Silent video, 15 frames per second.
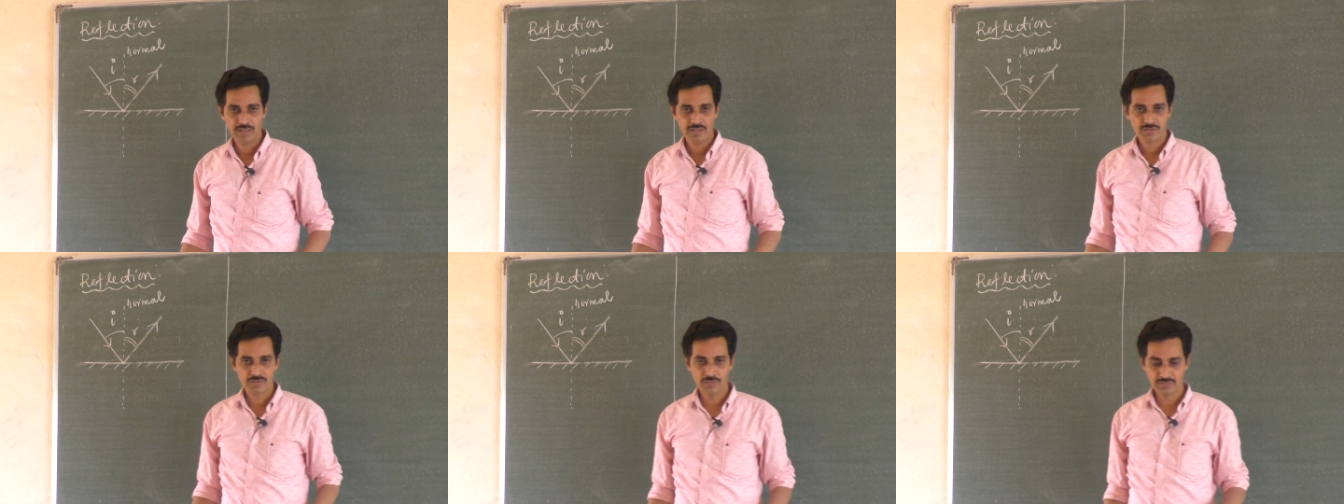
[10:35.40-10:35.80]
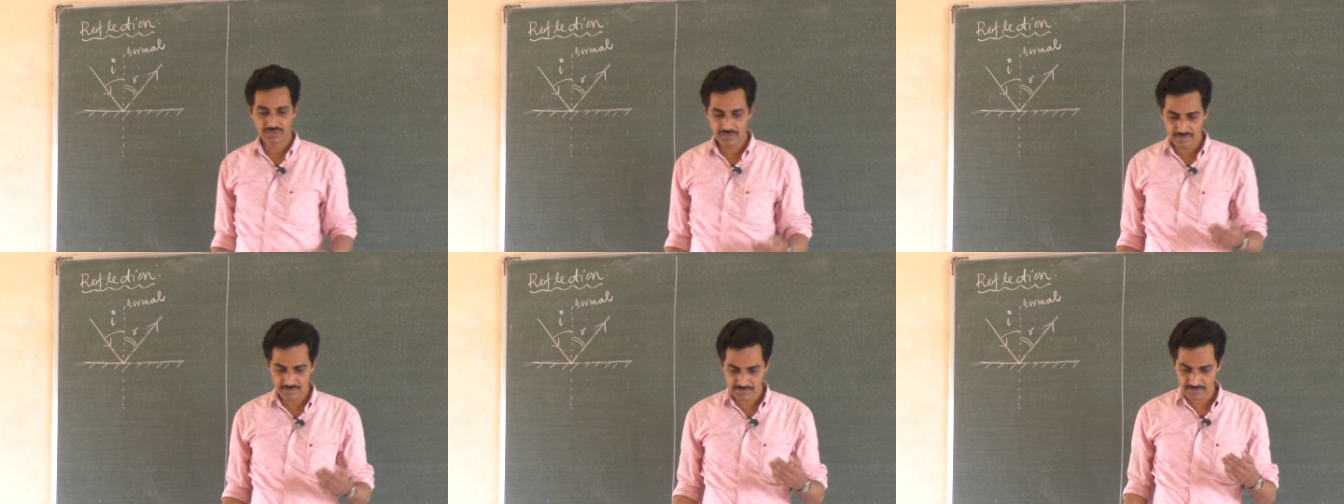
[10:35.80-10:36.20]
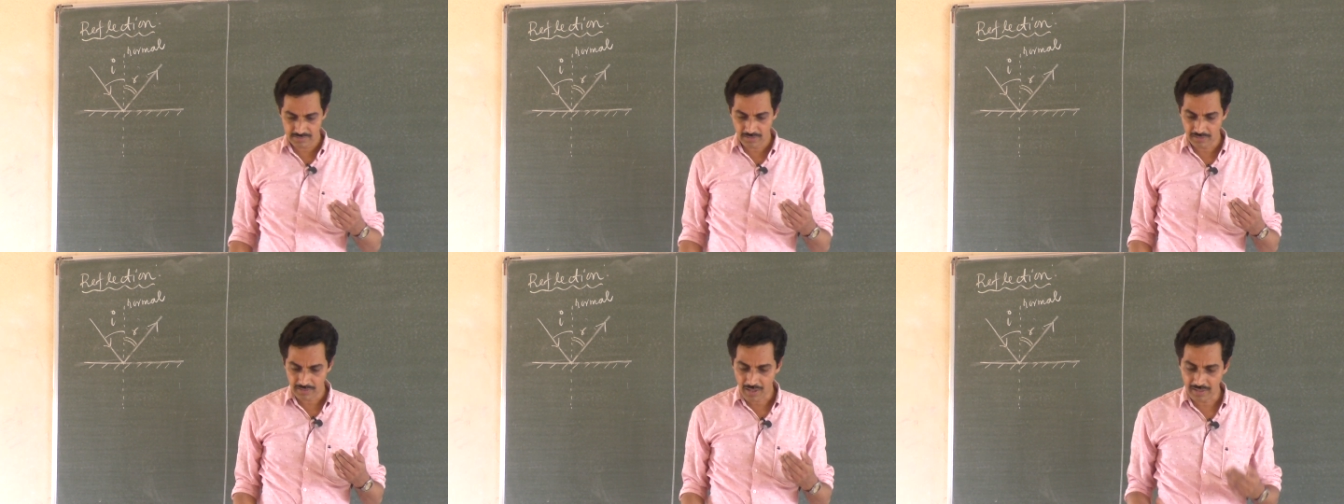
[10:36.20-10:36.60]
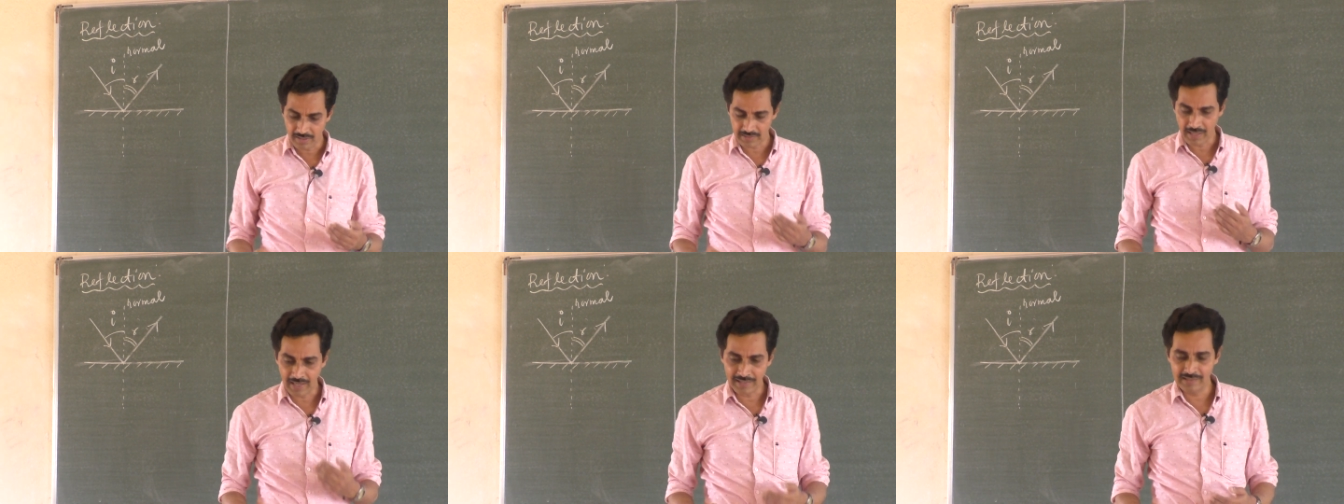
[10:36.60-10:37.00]
So these
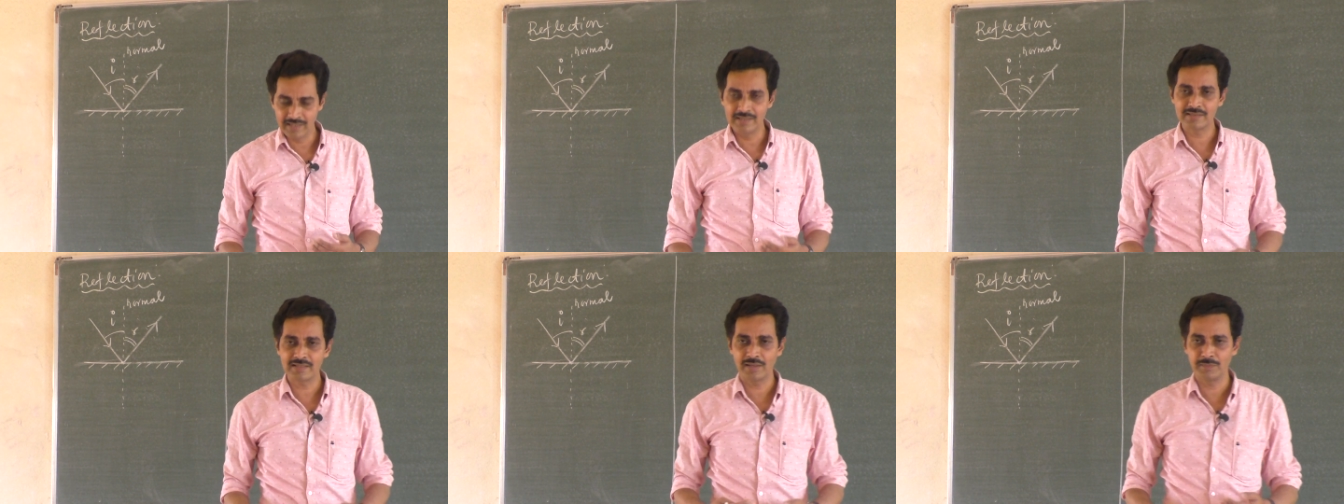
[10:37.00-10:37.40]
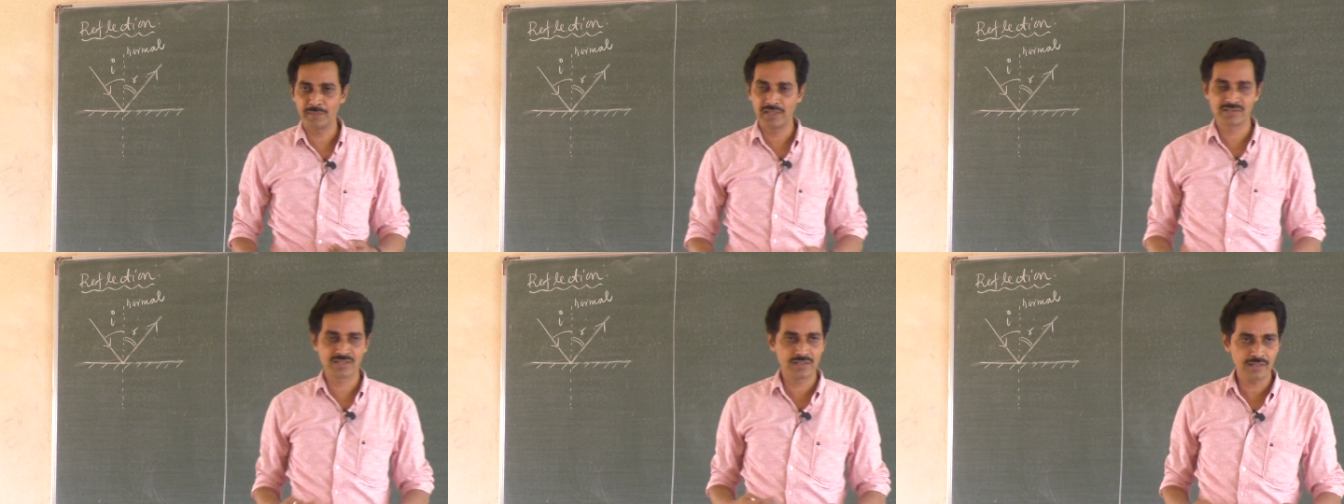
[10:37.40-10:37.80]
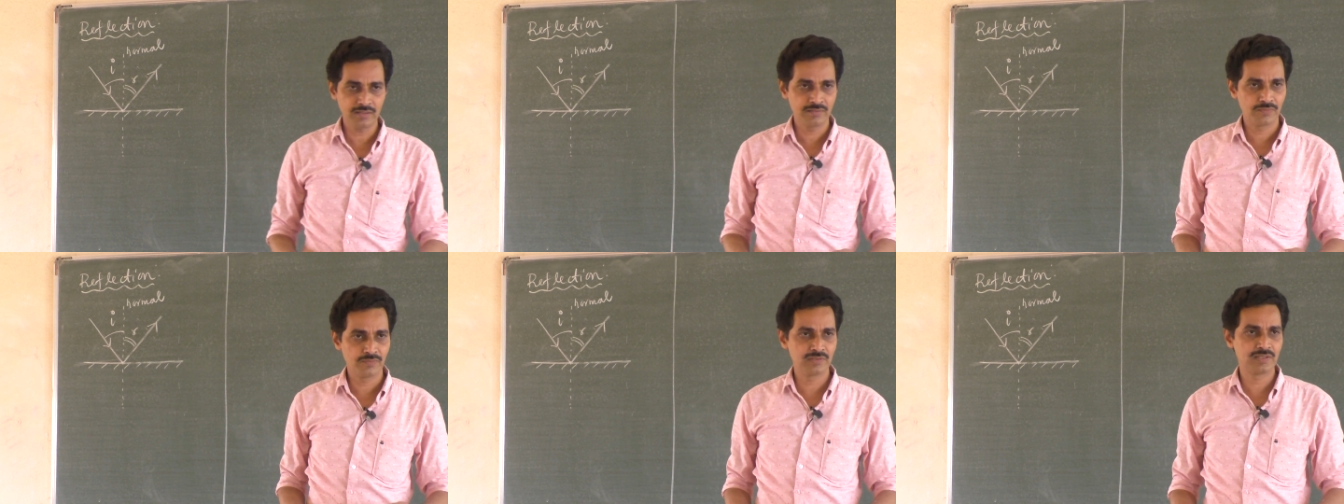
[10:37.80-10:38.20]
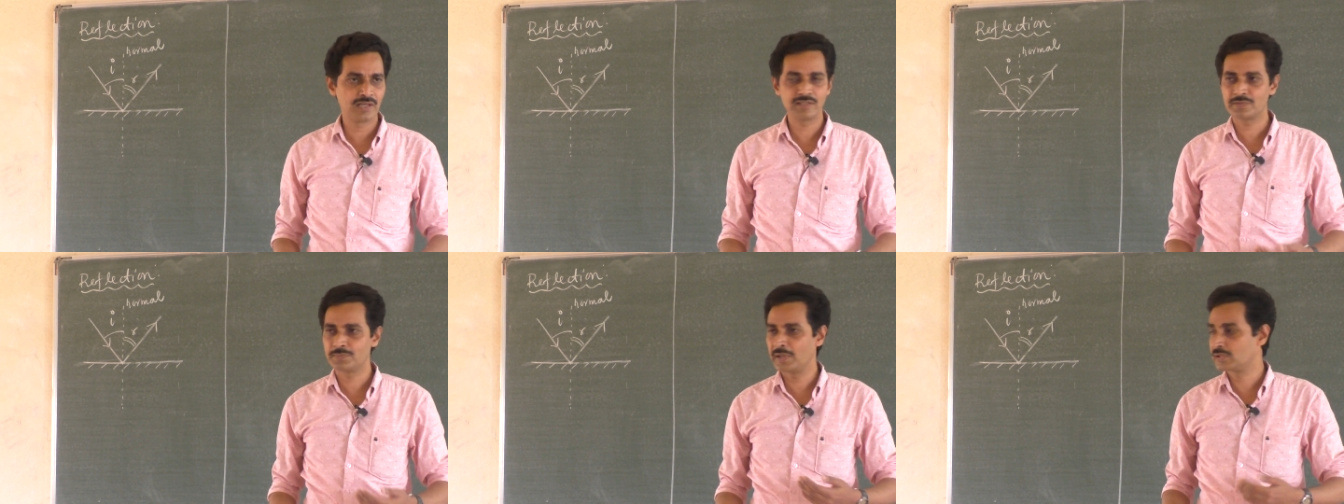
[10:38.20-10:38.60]
are angles are measured with
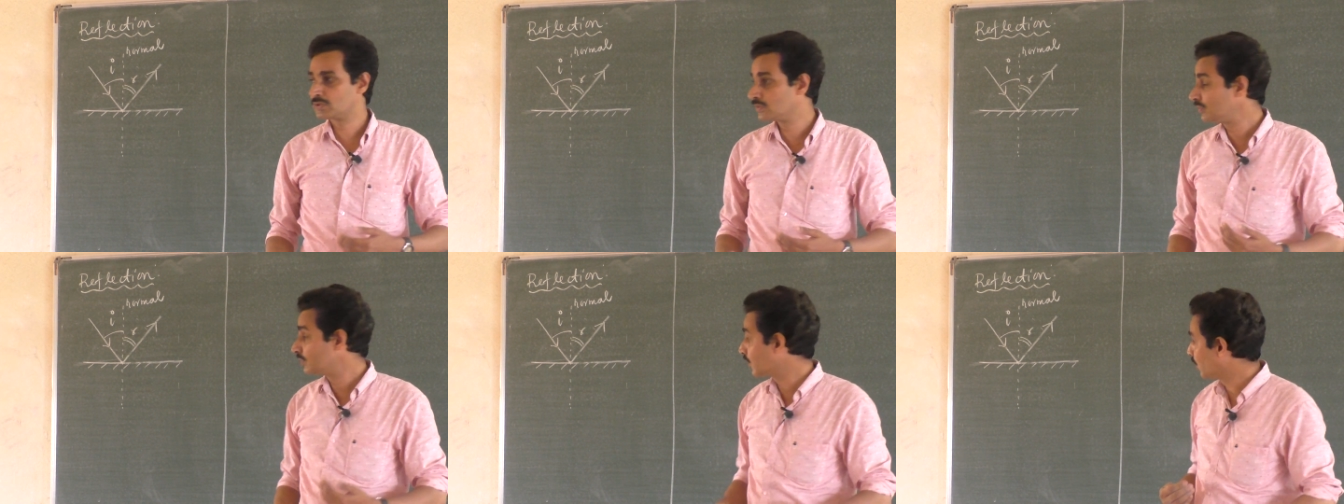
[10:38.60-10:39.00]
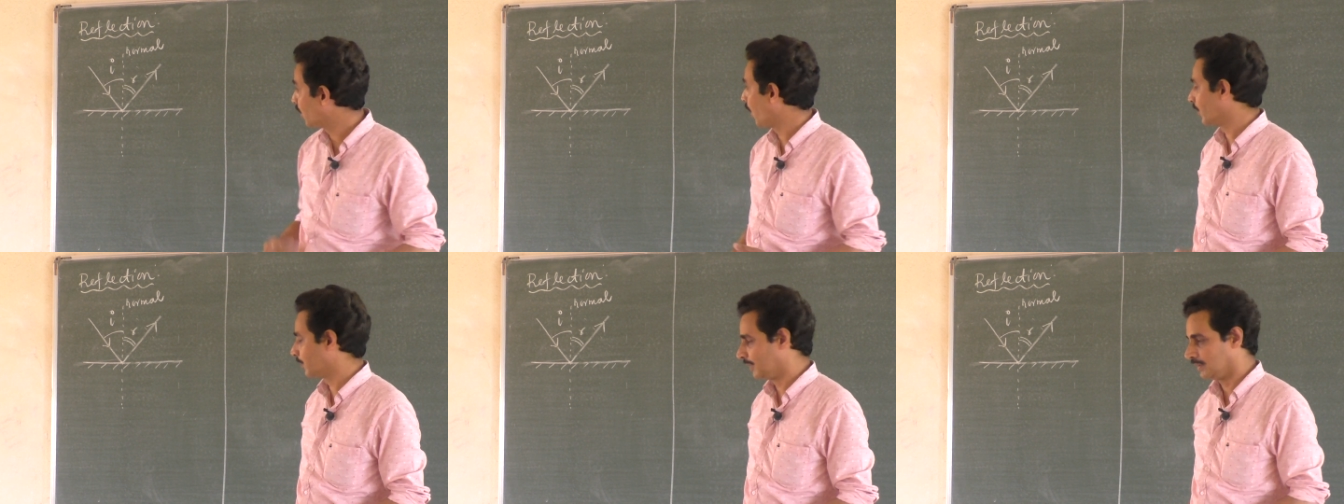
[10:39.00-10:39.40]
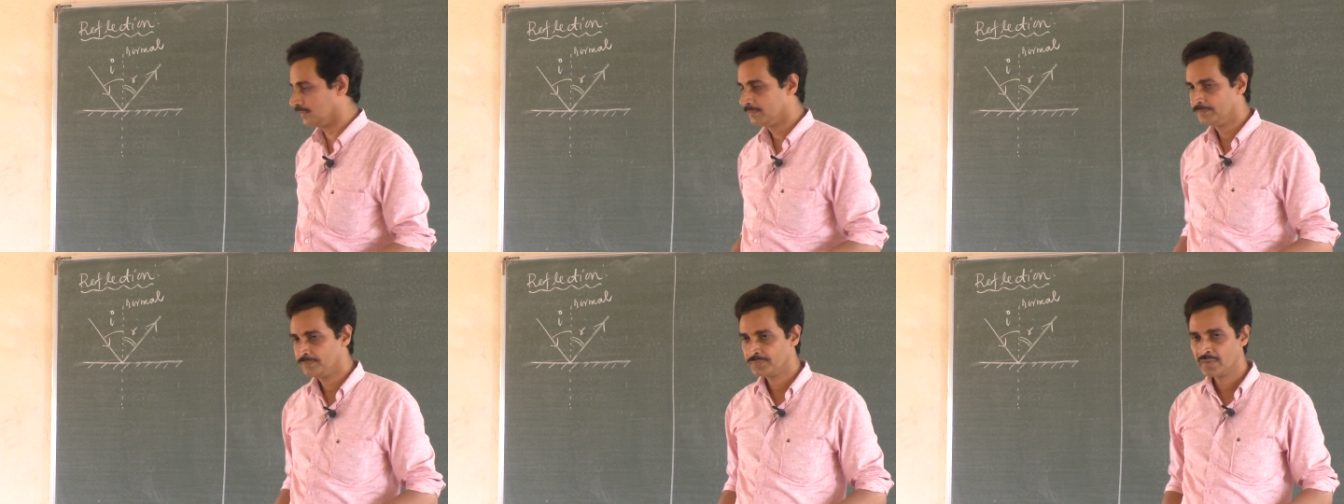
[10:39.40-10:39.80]
respect to the normal